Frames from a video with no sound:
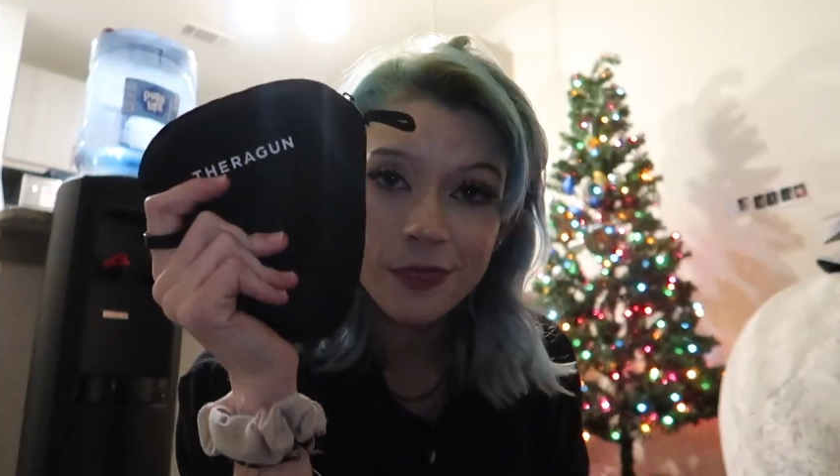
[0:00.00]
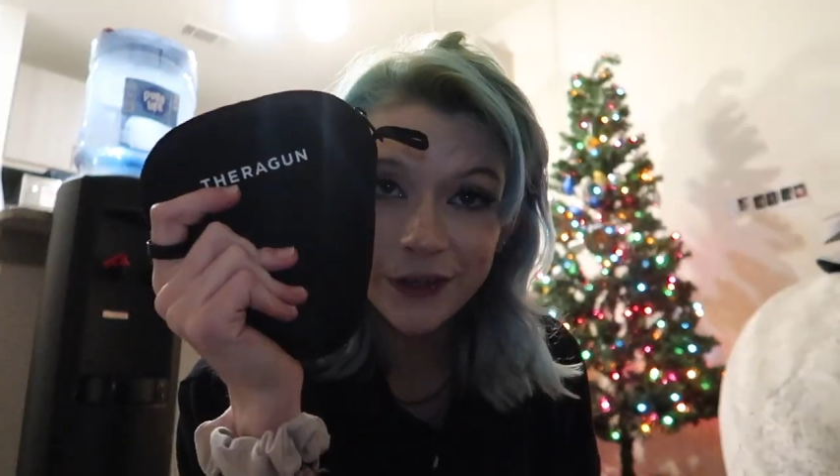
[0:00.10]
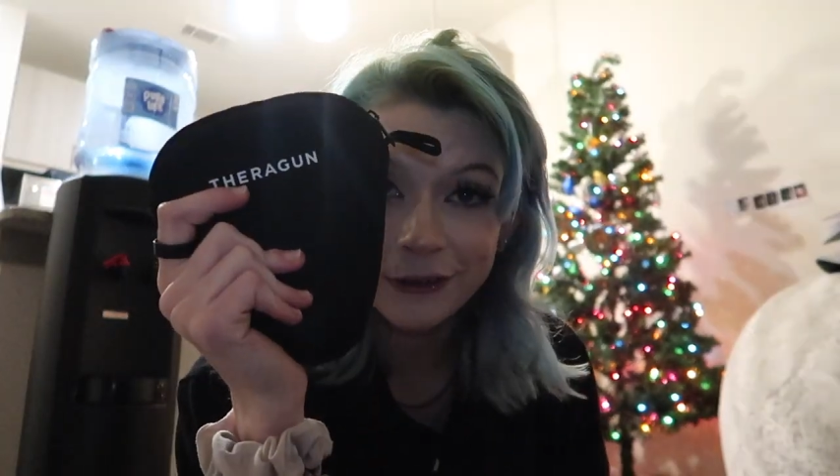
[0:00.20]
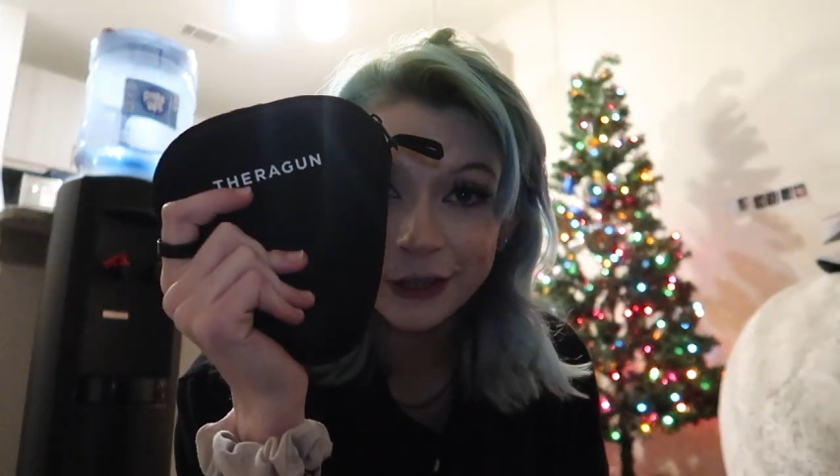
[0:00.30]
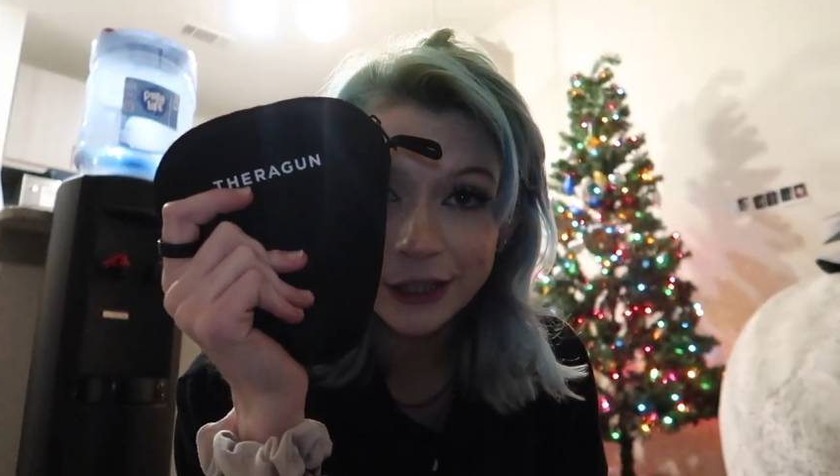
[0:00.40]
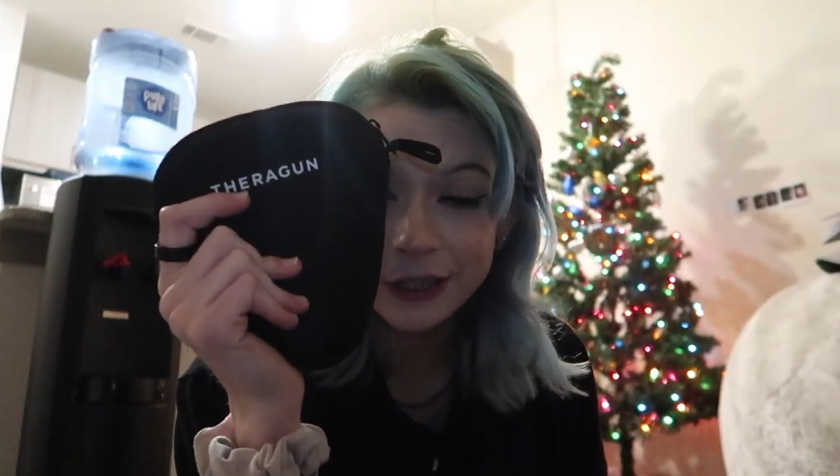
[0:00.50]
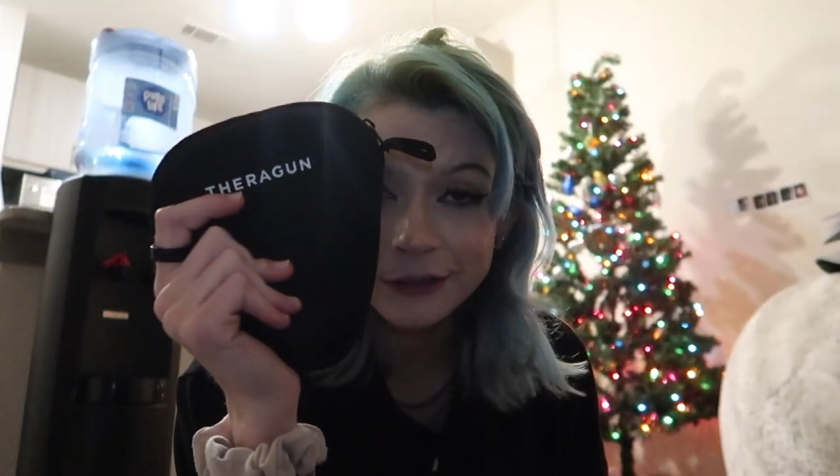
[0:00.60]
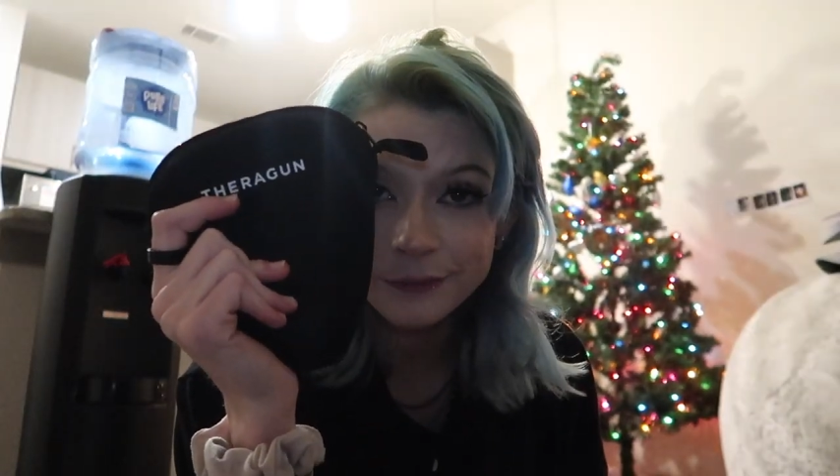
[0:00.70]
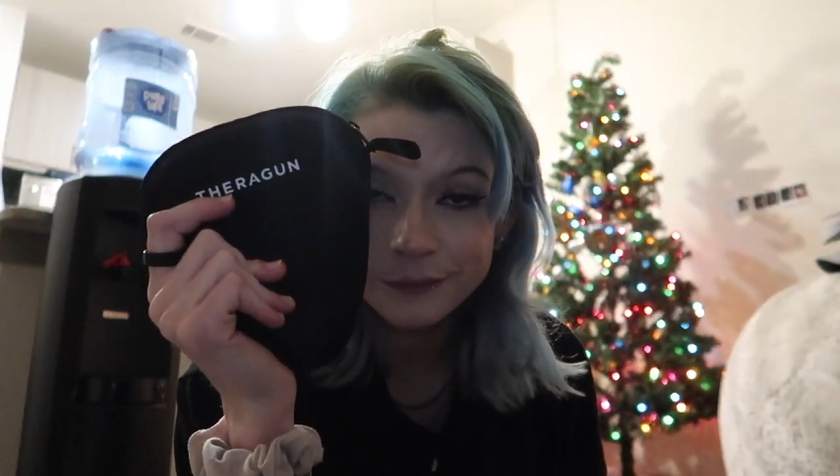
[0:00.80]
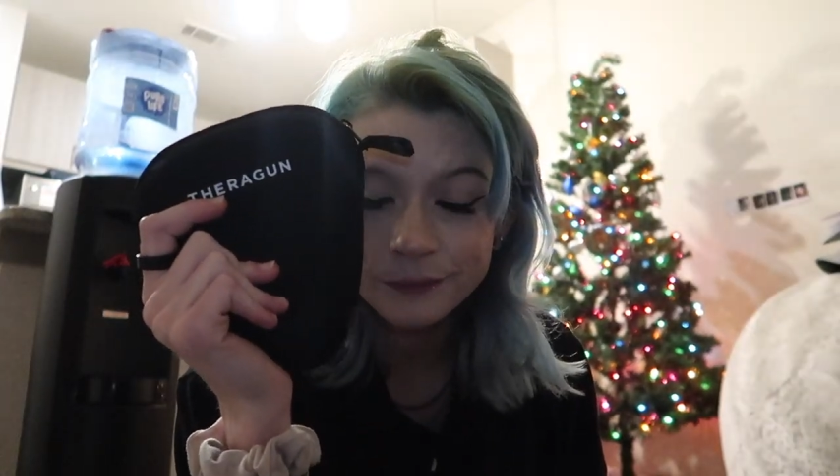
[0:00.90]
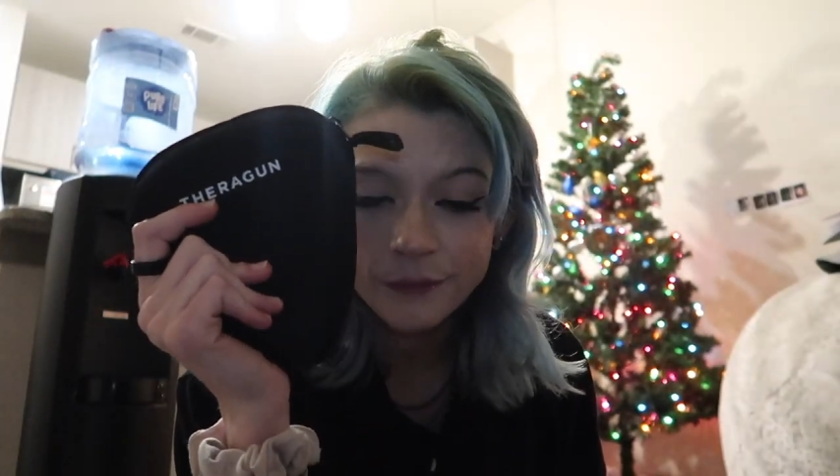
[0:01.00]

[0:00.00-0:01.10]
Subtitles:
Theragun.